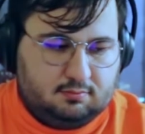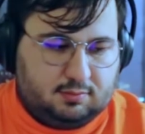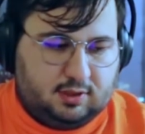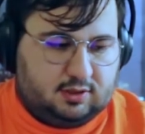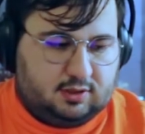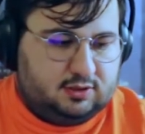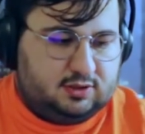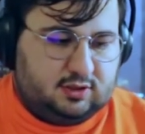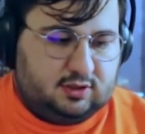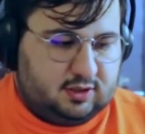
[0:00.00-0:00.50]

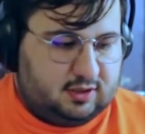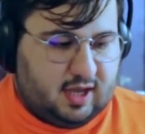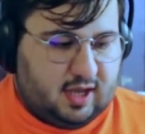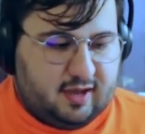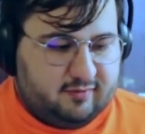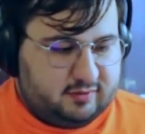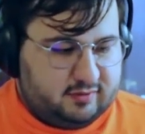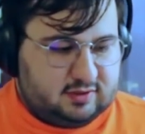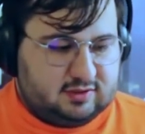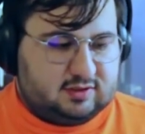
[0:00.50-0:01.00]
Because you can
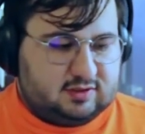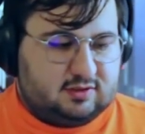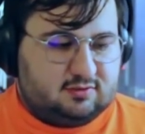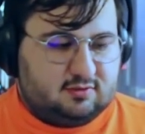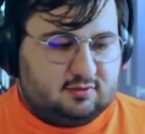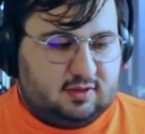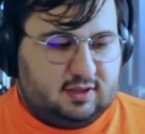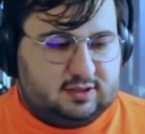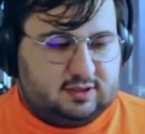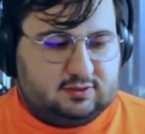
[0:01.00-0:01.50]
have a
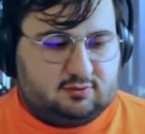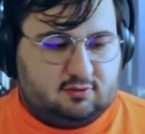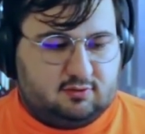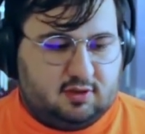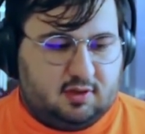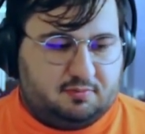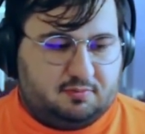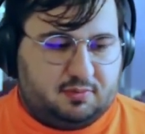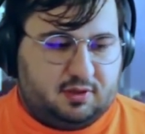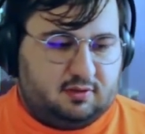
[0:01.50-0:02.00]
decentralized
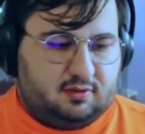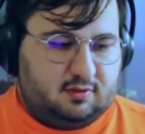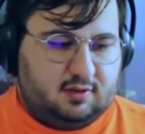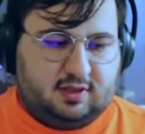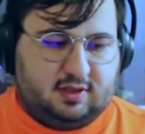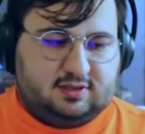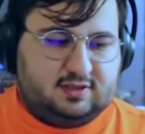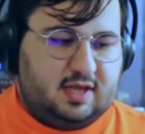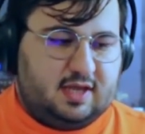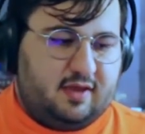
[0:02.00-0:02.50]
rollup, but
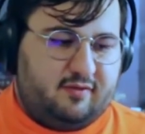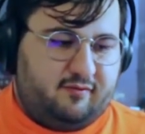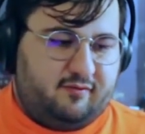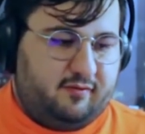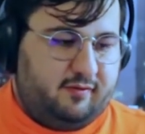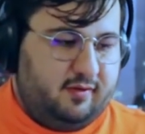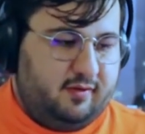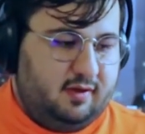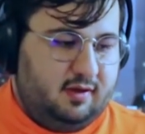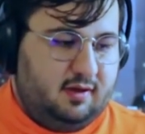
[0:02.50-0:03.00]
let's say if
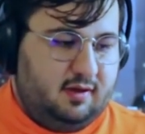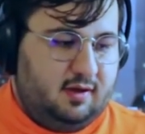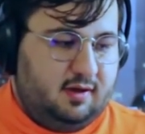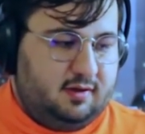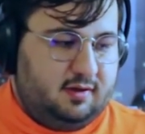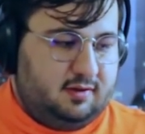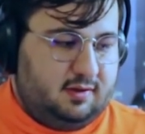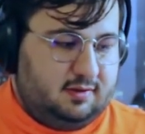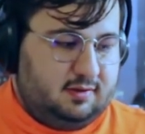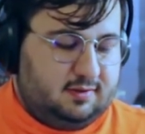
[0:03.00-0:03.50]

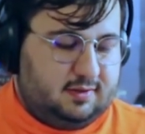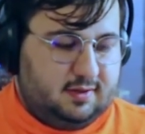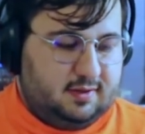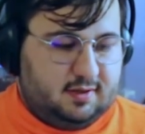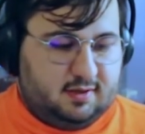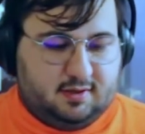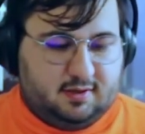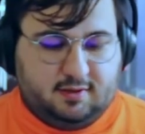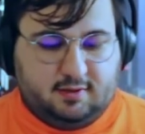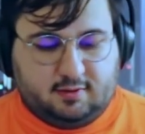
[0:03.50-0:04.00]

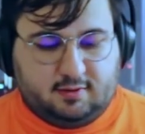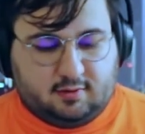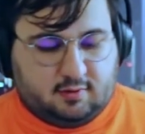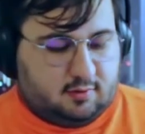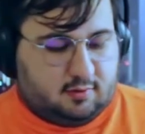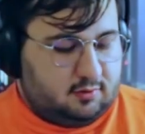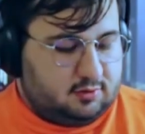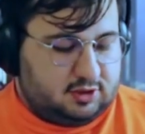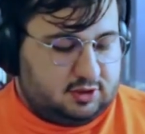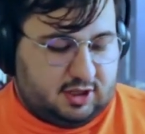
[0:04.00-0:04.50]
the
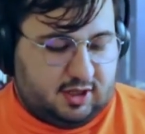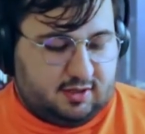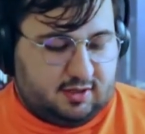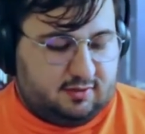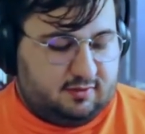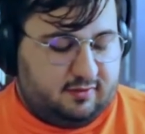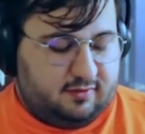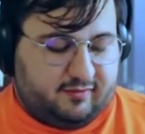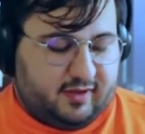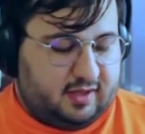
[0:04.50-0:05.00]

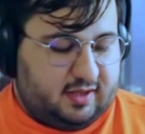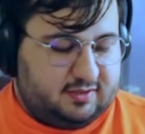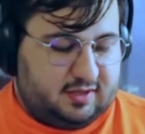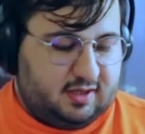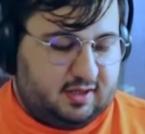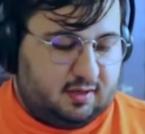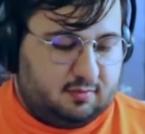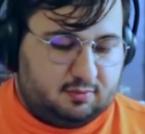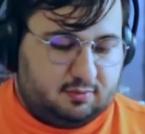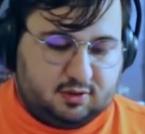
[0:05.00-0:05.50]

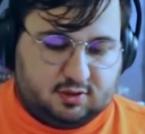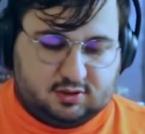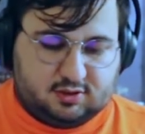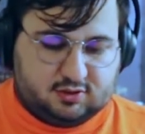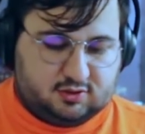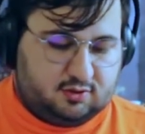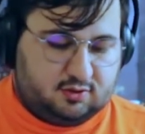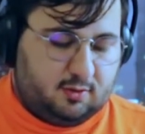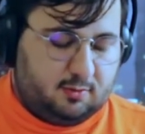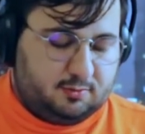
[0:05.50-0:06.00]
validating
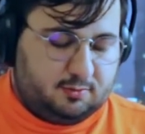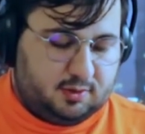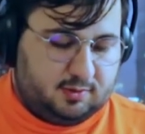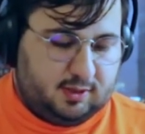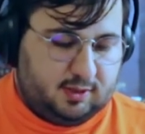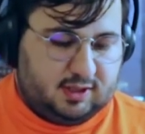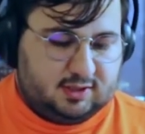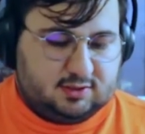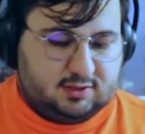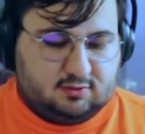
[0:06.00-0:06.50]
bridge is
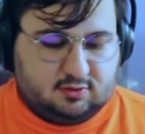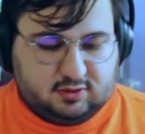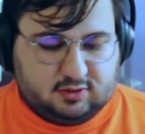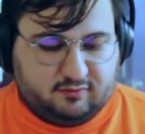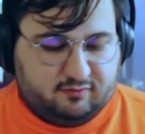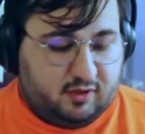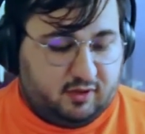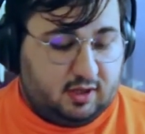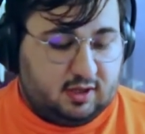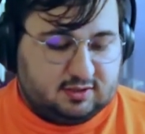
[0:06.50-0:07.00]
compromised or
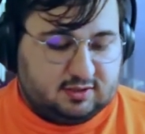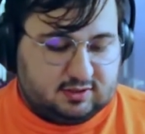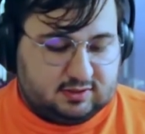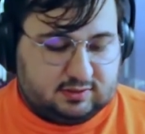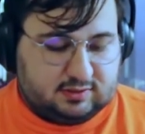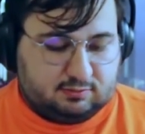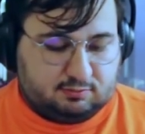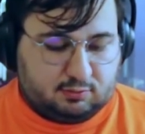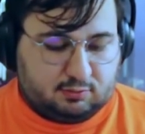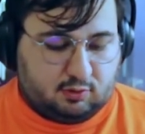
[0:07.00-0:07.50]
something else
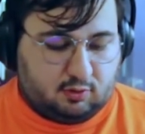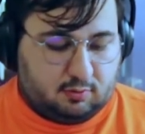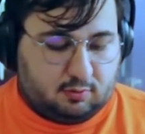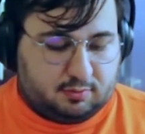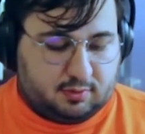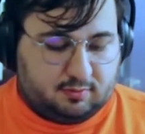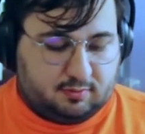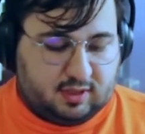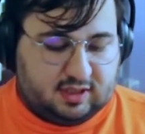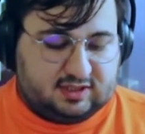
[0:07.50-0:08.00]
is
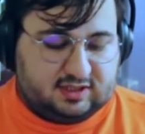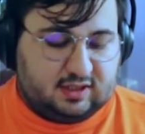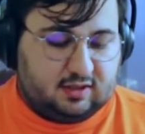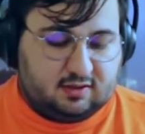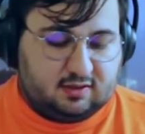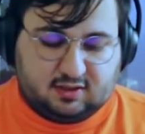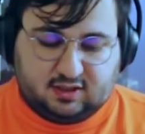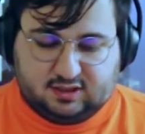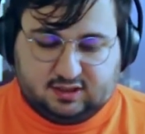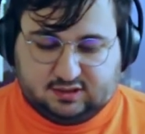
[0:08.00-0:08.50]
compromised
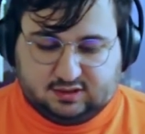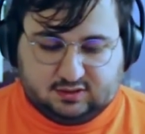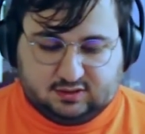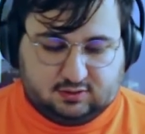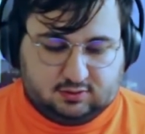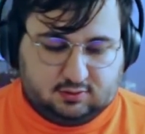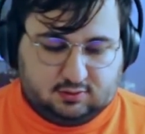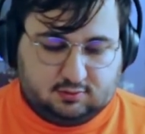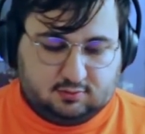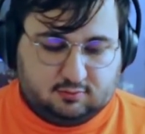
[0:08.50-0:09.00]
that
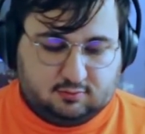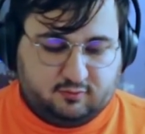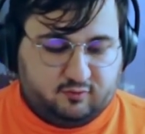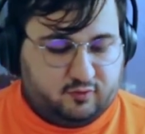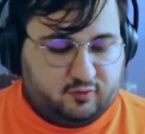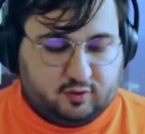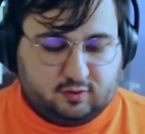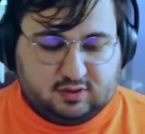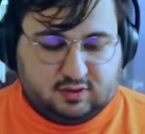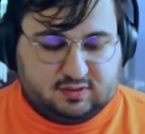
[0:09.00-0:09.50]
leads to
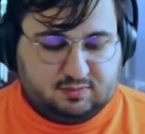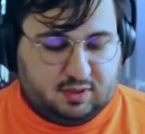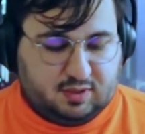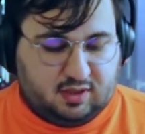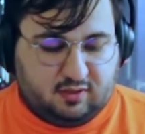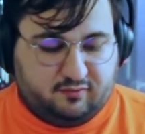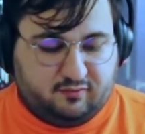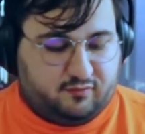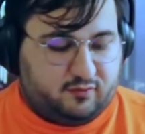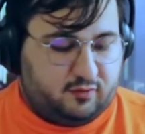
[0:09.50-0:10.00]
funds being